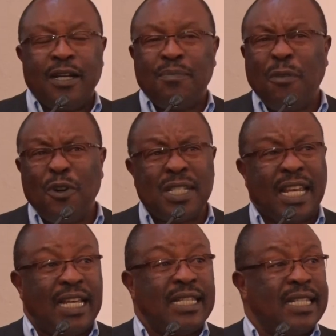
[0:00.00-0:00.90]
in
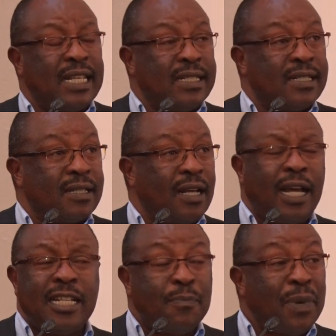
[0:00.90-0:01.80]
most cases,
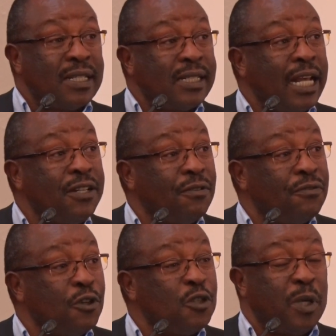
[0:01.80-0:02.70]
80%
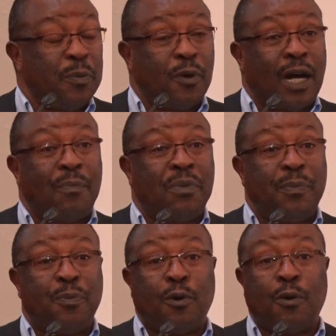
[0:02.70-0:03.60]
of those people are
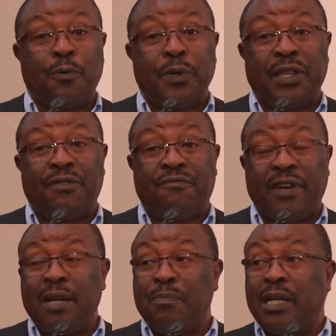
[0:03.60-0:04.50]
people with
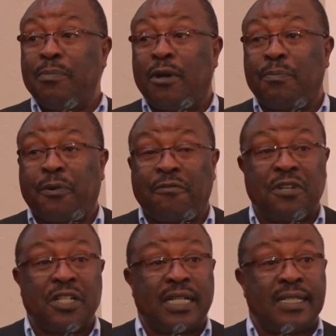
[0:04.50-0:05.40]
very minimal
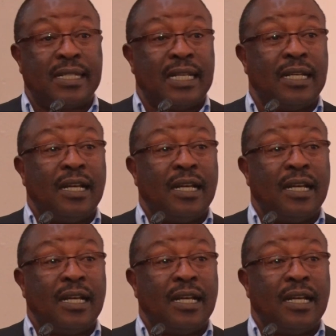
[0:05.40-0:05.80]
proficiency